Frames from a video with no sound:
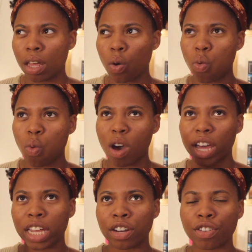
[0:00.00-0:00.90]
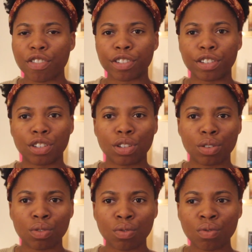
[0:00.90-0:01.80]
1 or
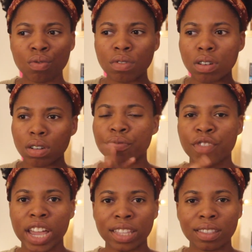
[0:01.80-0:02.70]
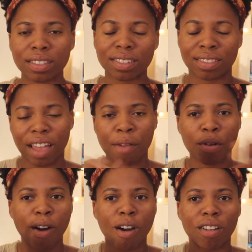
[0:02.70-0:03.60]
2 friends, I will
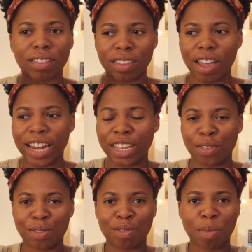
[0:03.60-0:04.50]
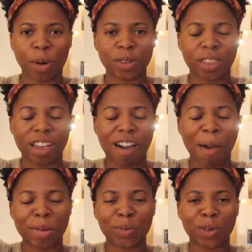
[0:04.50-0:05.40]
call any YouTube person that
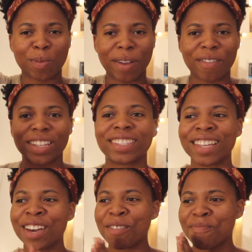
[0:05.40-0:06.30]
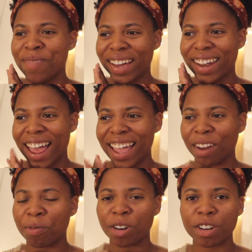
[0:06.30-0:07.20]
comments one of my friends, but I
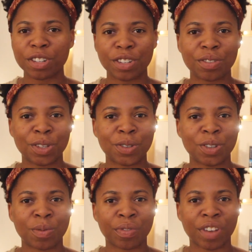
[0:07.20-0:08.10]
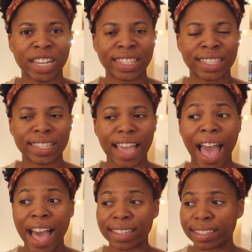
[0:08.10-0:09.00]
had 1 or 2 YouTube friends
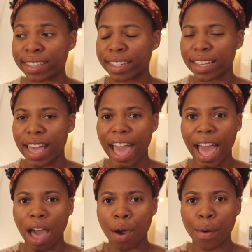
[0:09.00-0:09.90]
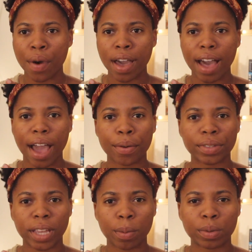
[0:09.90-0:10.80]
ask how I
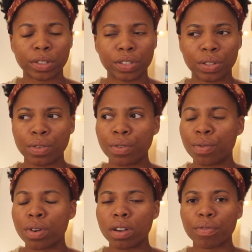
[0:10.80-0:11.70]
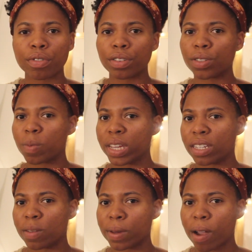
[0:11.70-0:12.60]
was able to reduce my
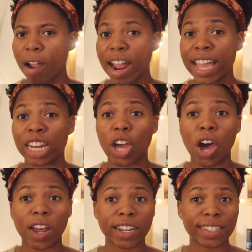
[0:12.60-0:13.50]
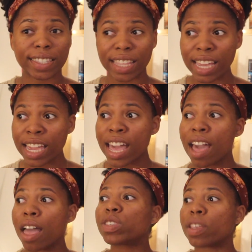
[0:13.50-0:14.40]
TBR, and honestly,
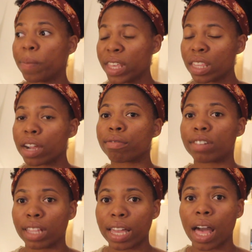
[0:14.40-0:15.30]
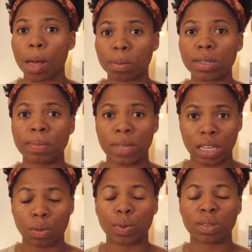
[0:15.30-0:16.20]
something that really helped
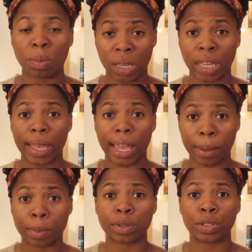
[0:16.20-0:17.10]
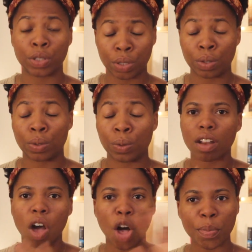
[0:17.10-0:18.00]
me was being able to
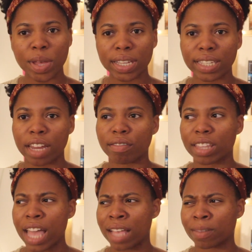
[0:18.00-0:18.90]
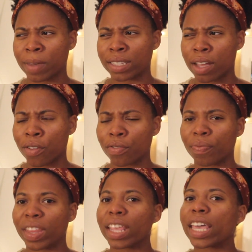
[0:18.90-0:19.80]
unhaul books and really ask myself,
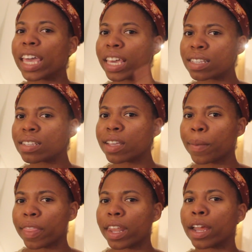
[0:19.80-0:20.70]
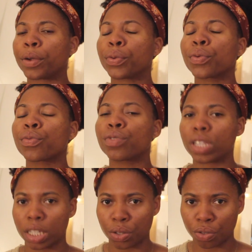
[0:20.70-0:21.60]
is this something that I
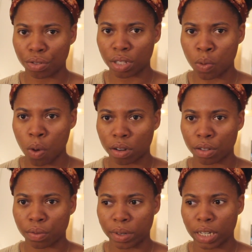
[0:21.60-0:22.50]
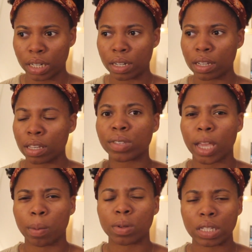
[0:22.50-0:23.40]
really and truly want to read? I was
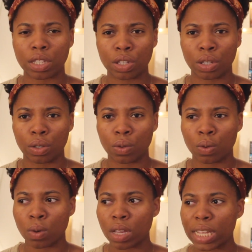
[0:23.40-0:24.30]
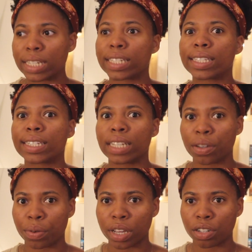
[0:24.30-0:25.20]
able to
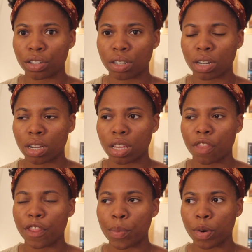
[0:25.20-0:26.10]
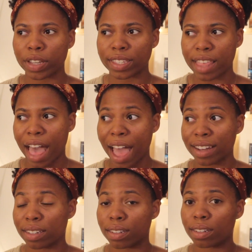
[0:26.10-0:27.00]
distinguish the books
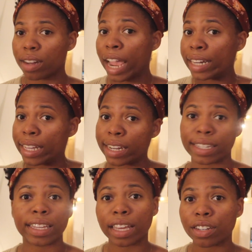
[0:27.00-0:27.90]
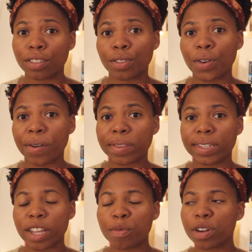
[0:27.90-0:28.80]
that I needed to get to over the
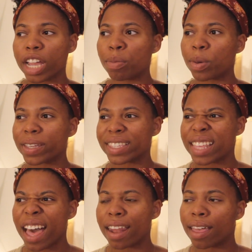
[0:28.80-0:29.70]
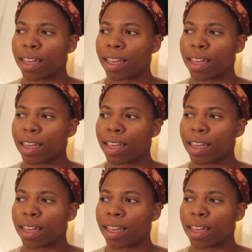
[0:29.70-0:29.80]
summer and books that